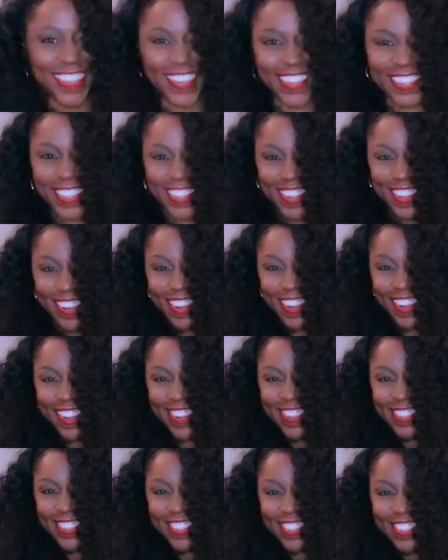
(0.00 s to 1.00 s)
All the
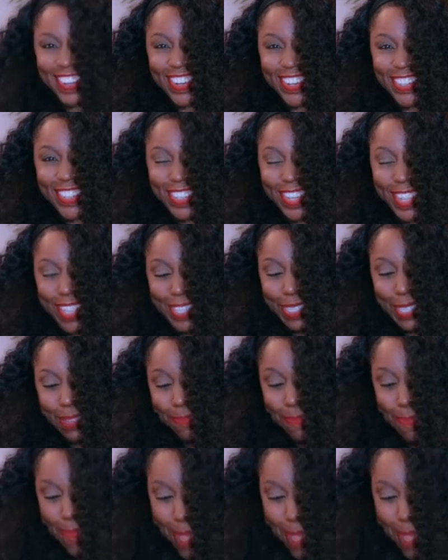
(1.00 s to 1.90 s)
curls are just